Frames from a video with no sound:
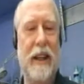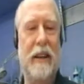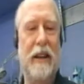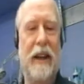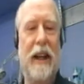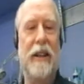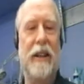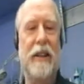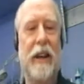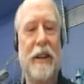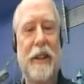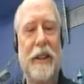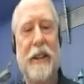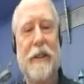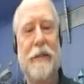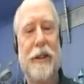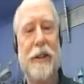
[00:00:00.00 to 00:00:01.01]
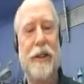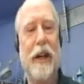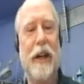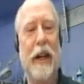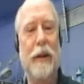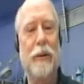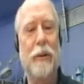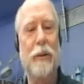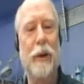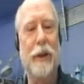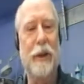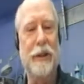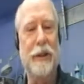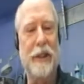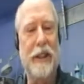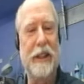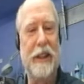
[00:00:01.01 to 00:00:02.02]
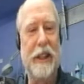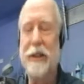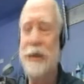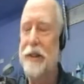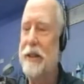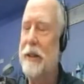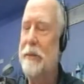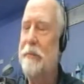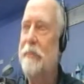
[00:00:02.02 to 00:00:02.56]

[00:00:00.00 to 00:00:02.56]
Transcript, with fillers: Antarctic Division headquarters in Kingston,